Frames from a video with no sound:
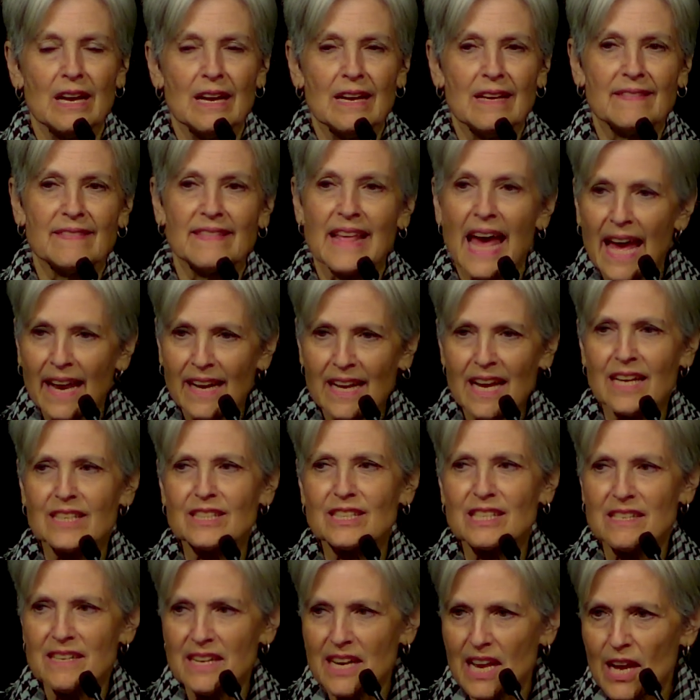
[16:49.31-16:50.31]
That has
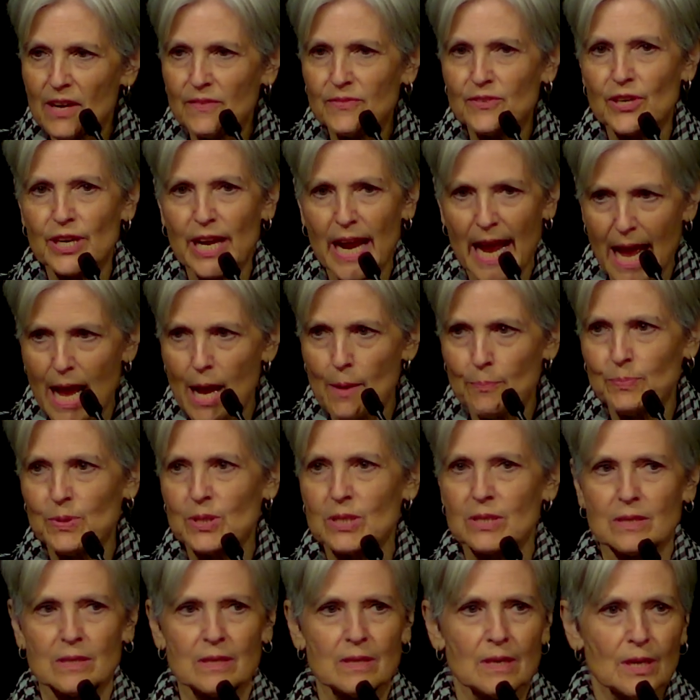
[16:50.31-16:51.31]
never
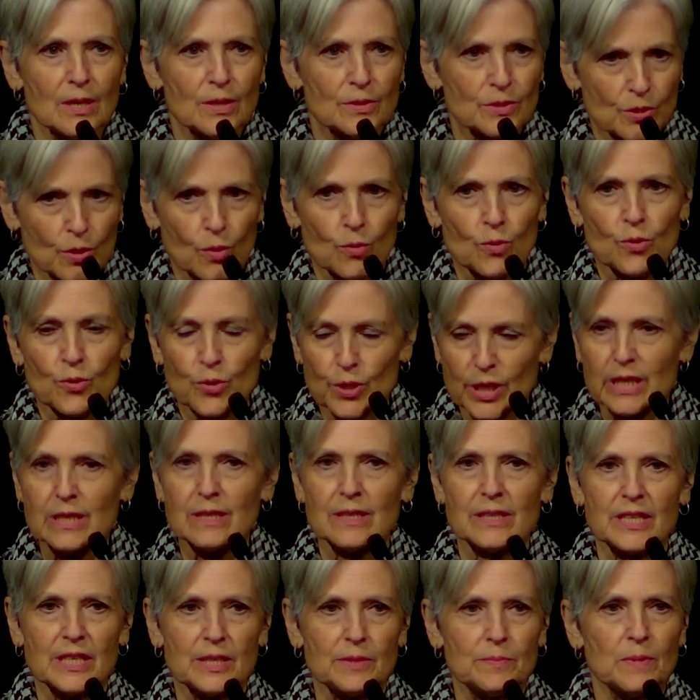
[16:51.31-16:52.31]
happened so
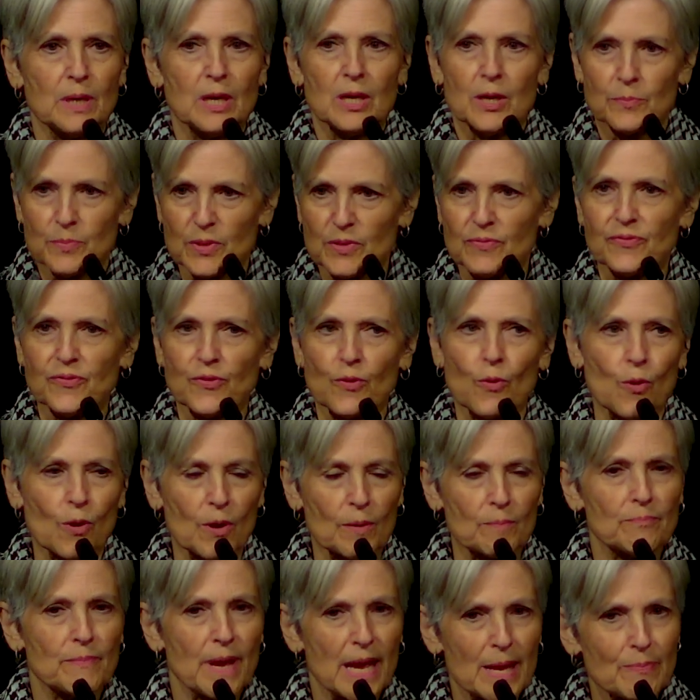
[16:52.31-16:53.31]
quickly before.
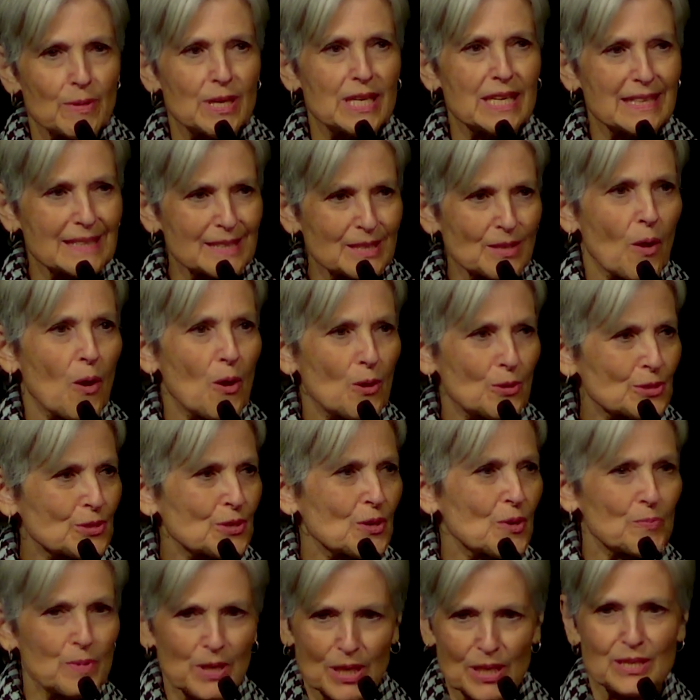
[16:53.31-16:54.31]
Maybe it's also
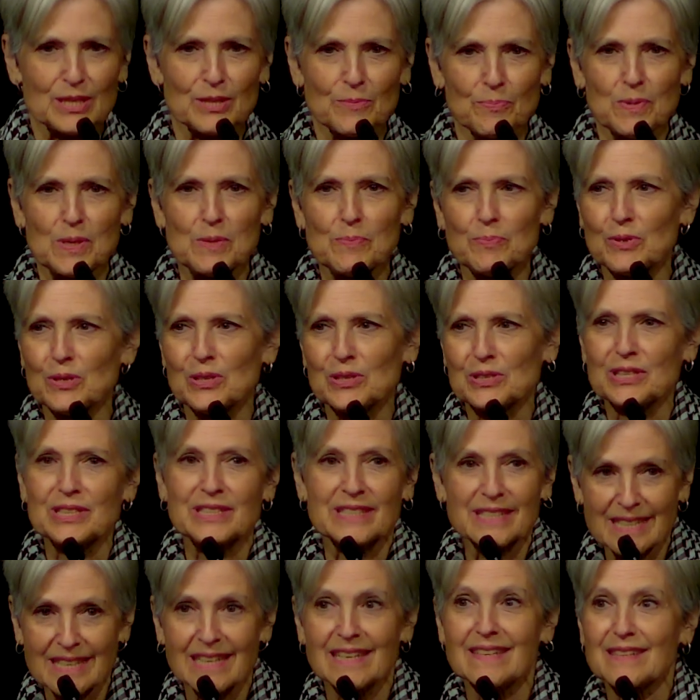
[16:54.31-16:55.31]
because people could
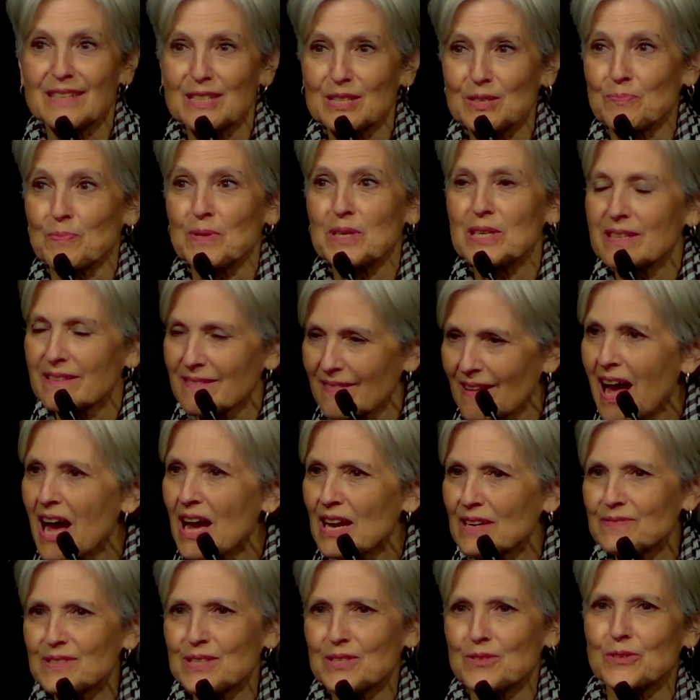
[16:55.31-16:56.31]
see this being live
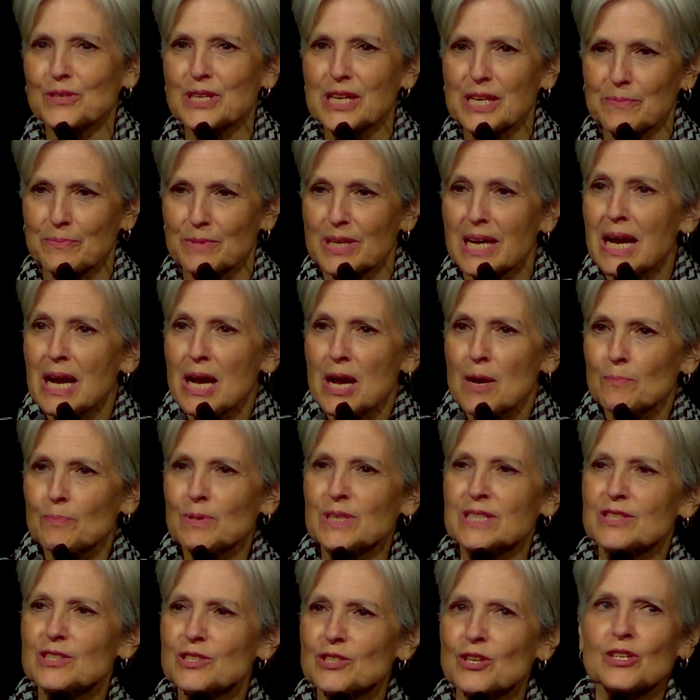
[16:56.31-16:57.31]
streamed, but
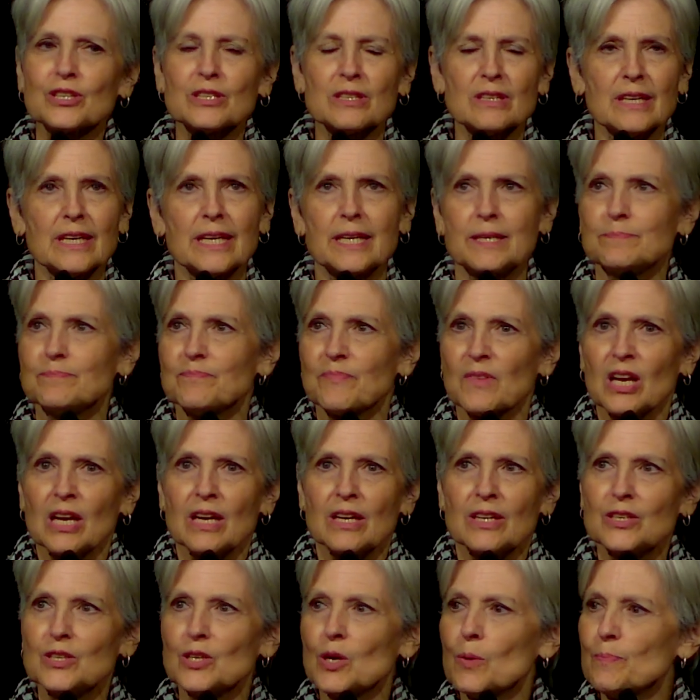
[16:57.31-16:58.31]
certainly,
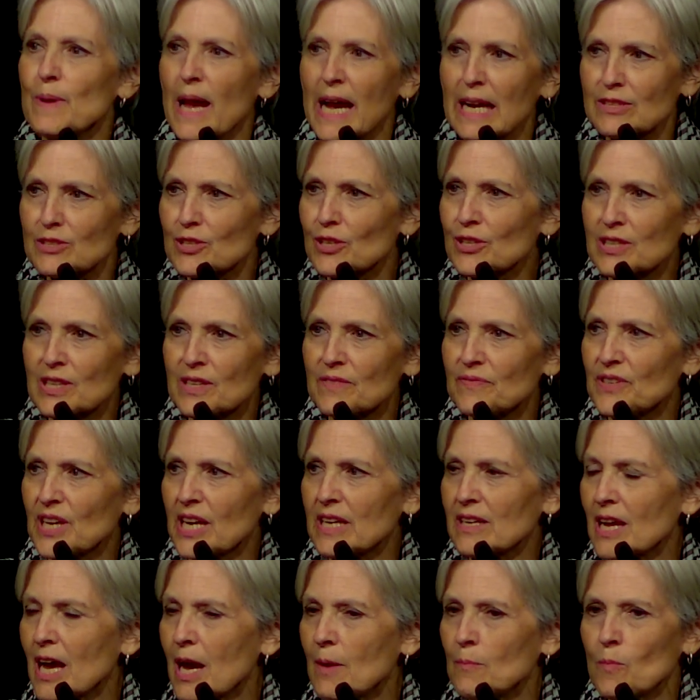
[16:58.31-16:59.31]
back during the
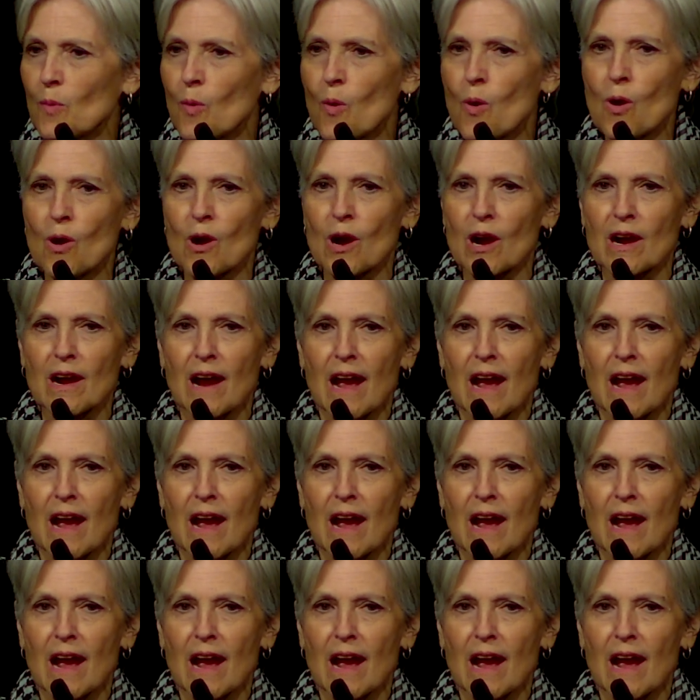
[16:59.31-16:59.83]
Vietnam War,